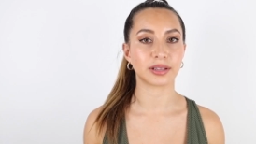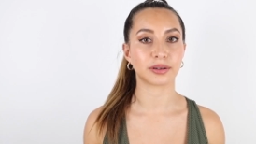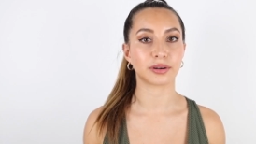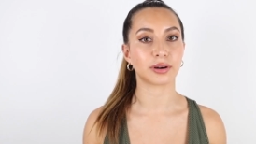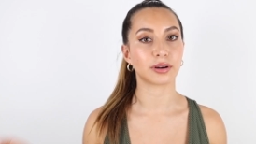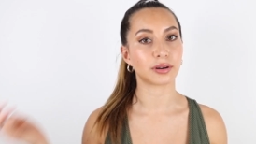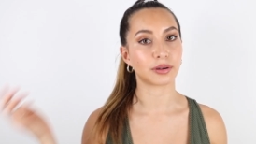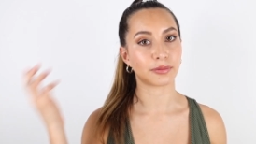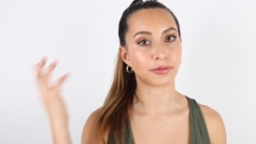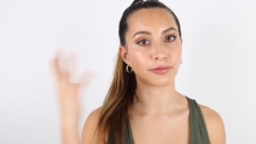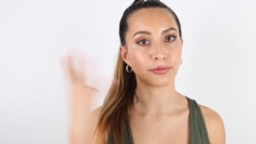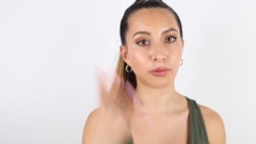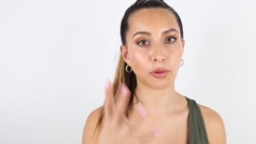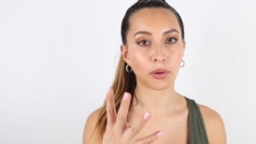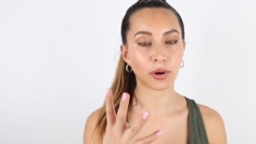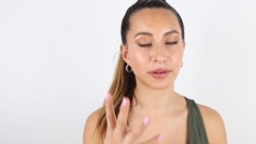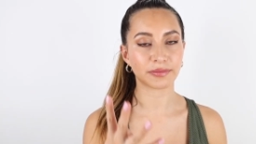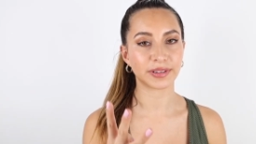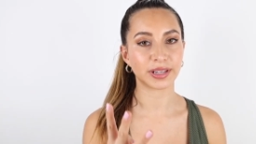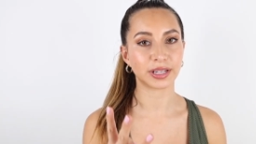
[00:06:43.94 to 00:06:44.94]
There are
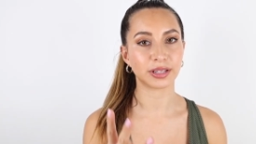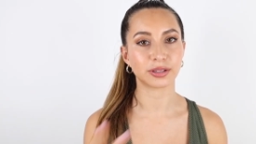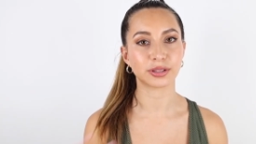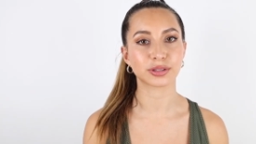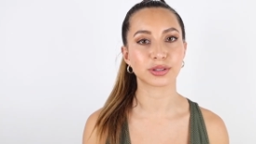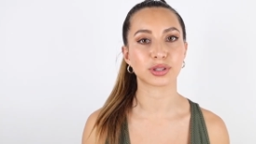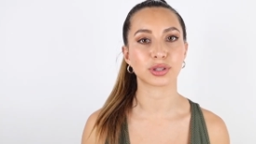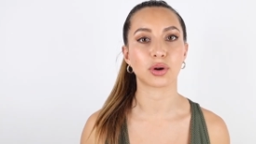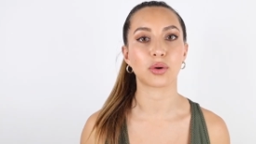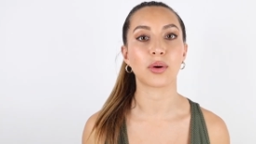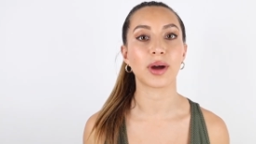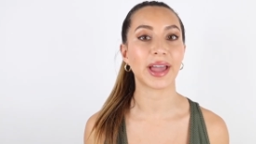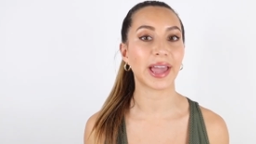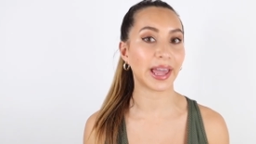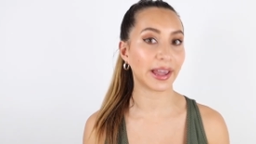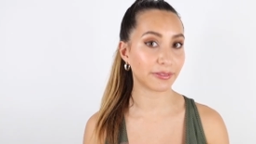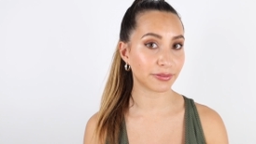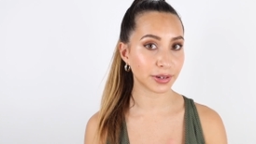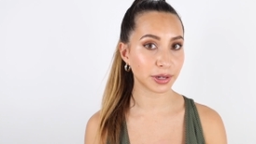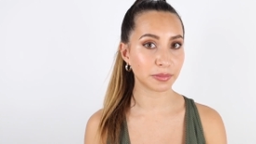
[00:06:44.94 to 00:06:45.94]
four videos, so
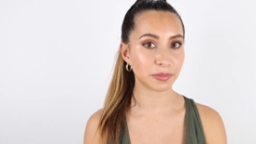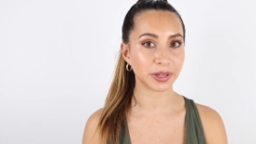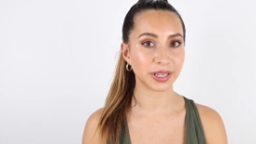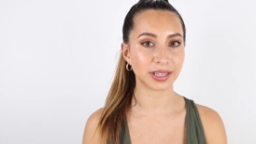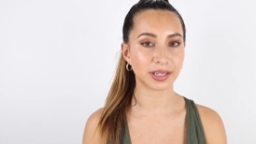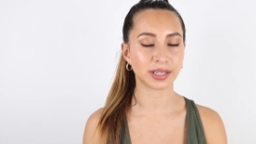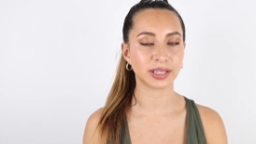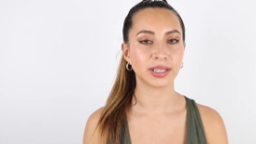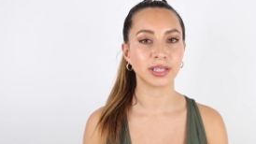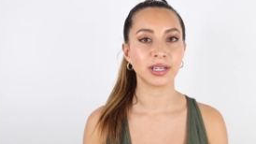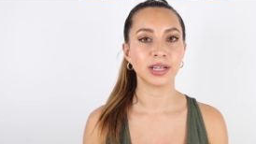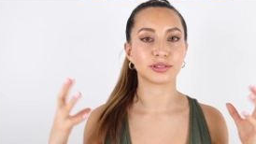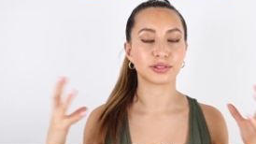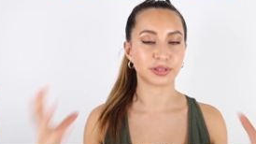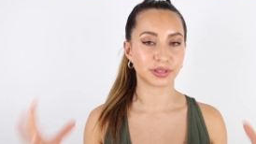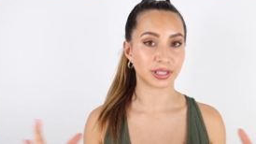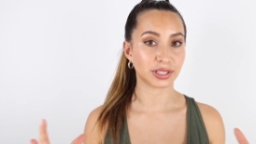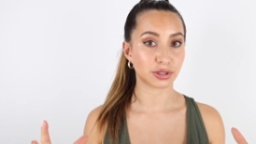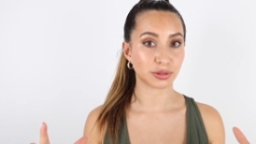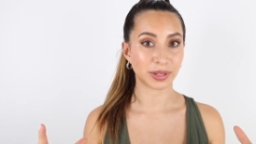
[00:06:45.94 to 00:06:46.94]
every week
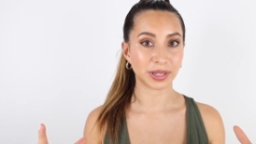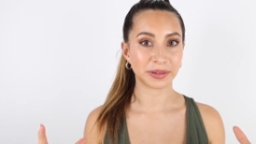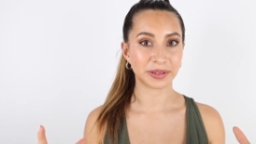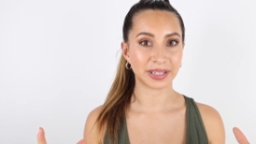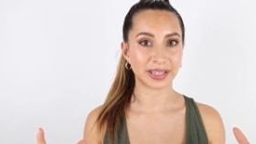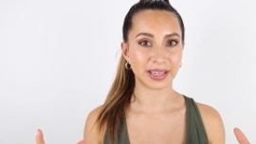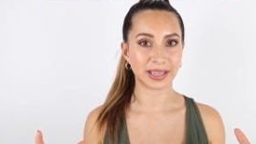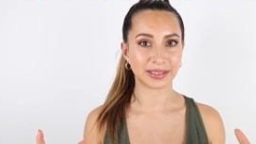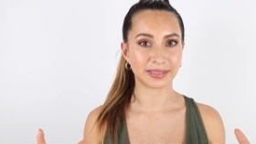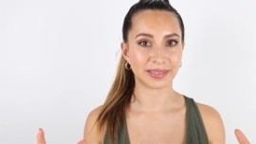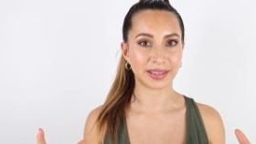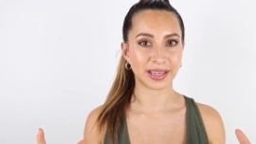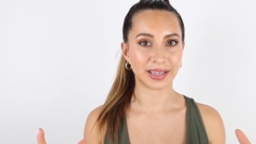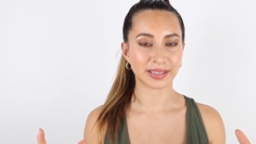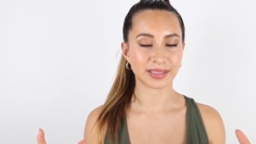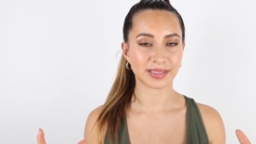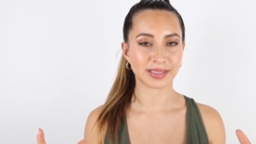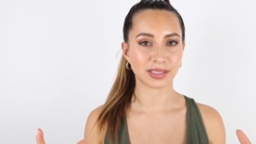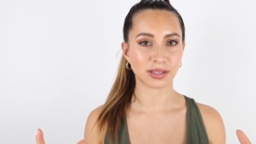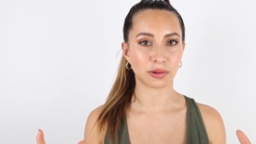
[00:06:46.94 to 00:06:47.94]
during the 28
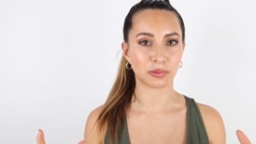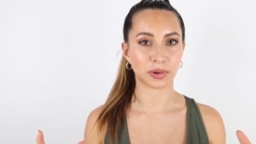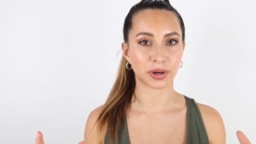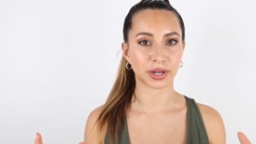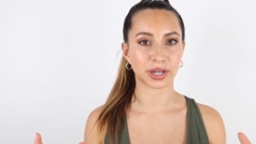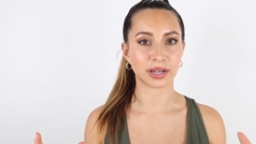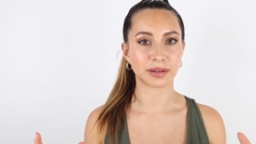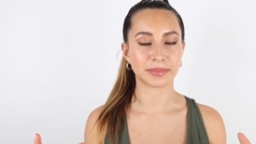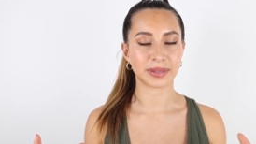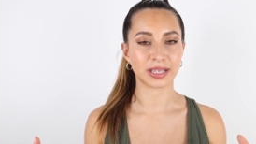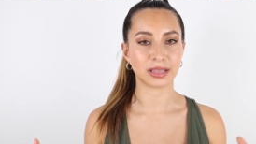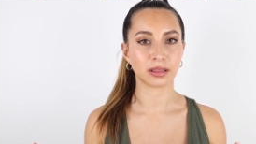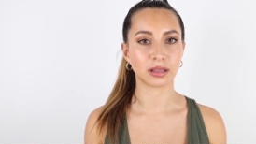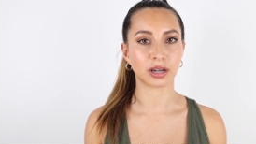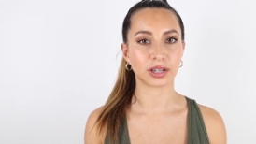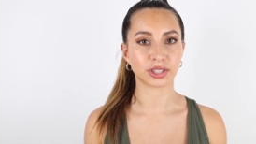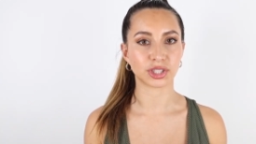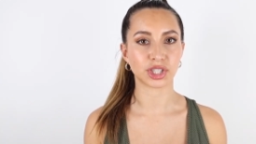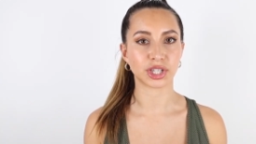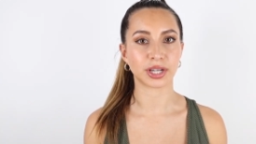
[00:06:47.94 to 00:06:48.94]
days, we're gonna be
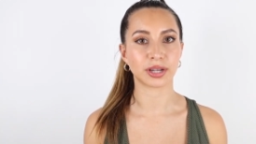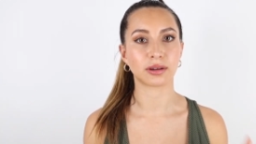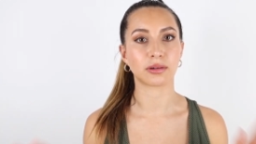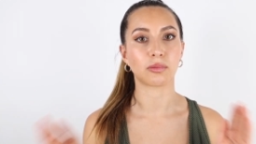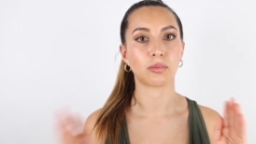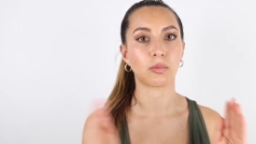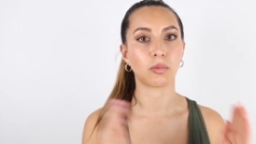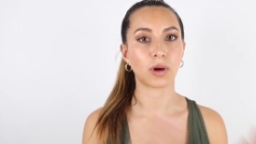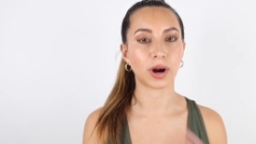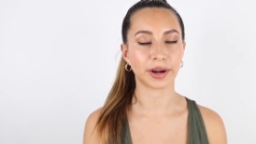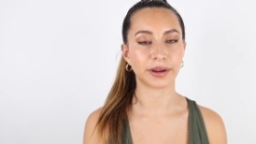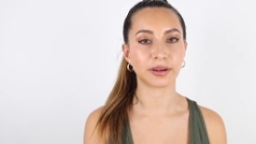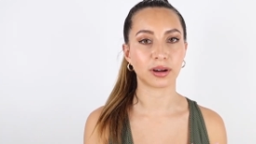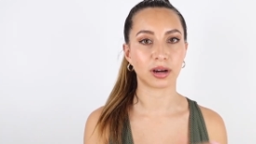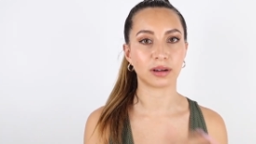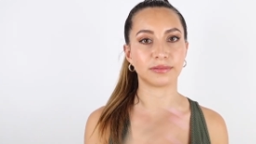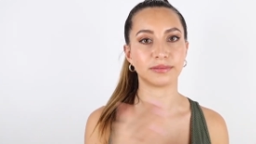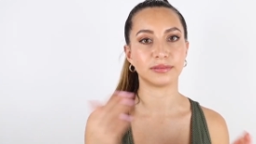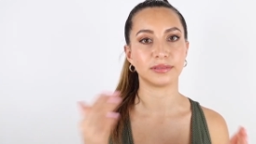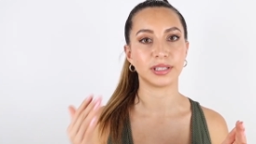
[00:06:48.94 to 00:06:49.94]
launching one
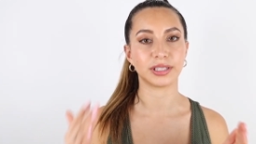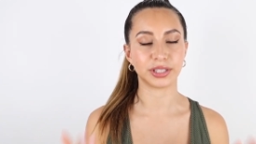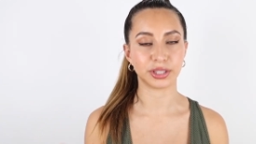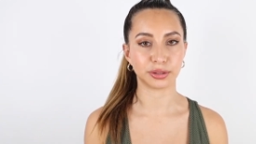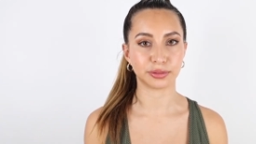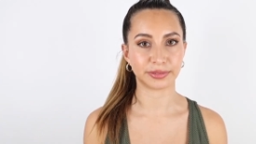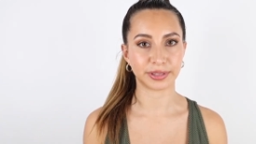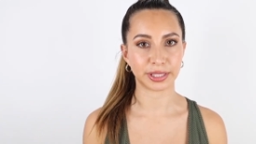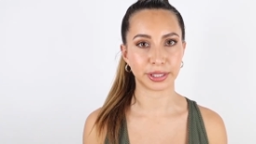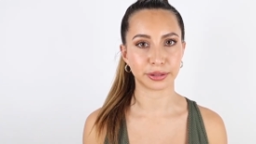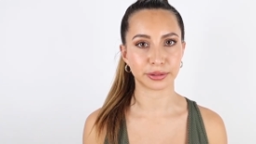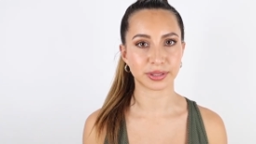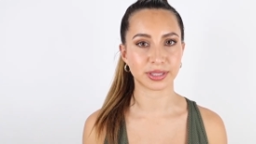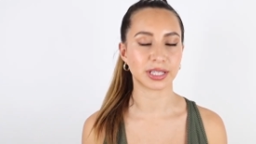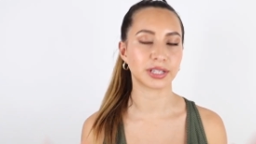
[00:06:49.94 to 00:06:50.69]
of the new videos.